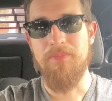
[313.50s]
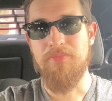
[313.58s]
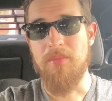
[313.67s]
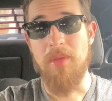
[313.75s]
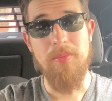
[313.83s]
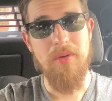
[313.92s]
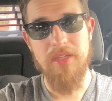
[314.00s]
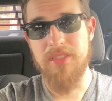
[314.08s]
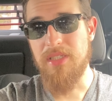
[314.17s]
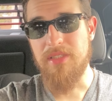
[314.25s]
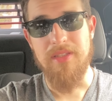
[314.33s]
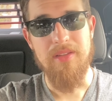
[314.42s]
I mean,
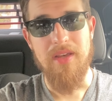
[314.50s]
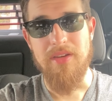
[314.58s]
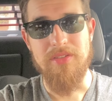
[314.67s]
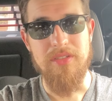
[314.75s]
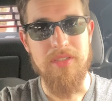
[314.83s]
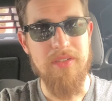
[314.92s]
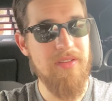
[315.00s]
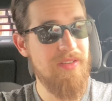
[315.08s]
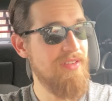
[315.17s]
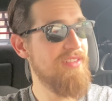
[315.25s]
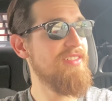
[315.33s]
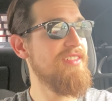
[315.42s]
boxing needs a lot of shit.
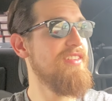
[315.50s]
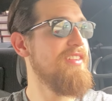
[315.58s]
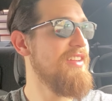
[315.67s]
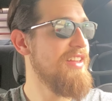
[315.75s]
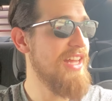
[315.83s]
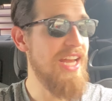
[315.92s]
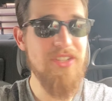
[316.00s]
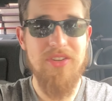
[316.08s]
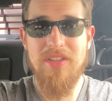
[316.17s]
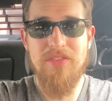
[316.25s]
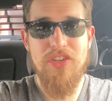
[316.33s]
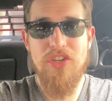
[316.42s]
I
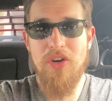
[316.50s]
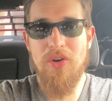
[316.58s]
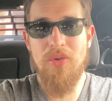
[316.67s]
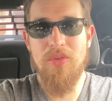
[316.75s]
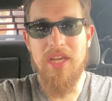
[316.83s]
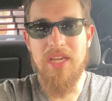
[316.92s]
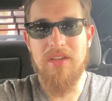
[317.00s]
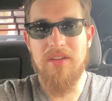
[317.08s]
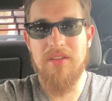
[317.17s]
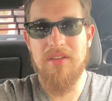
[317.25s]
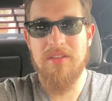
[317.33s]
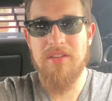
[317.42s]
don't even know, like,
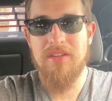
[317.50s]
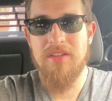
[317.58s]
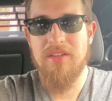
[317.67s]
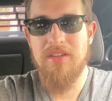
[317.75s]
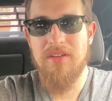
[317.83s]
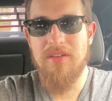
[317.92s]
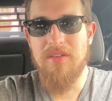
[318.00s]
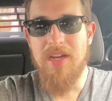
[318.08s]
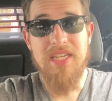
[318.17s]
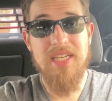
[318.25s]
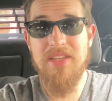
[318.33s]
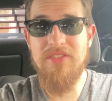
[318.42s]

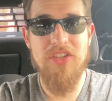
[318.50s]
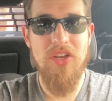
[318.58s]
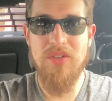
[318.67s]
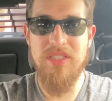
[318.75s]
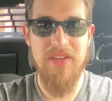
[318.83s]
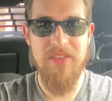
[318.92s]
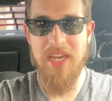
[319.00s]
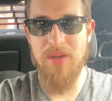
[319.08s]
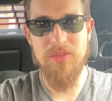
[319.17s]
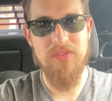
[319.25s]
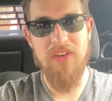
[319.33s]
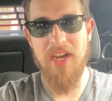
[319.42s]
I didn't even know Devin Haney
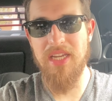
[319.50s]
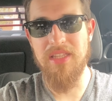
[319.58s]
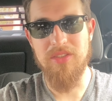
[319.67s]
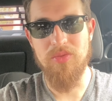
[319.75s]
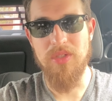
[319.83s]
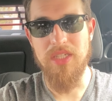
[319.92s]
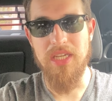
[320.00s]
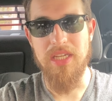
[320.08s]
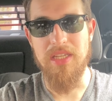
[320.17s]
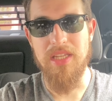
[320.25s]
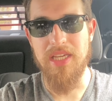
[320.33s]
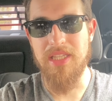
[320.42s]
was fighting this
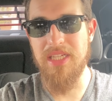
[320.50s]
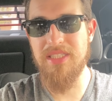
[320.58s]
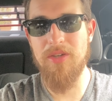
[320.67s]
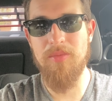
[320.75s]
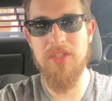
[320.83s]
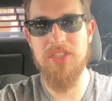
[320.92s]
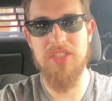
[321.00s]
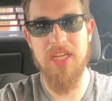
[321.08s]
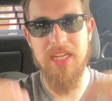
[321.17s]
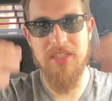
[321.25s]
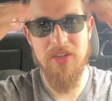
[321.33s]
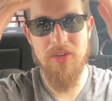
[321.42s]
weekend. Like, that's how much
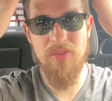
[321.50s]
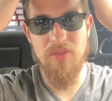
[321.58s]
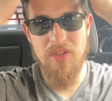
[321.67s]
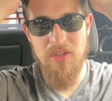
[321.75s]
I don't.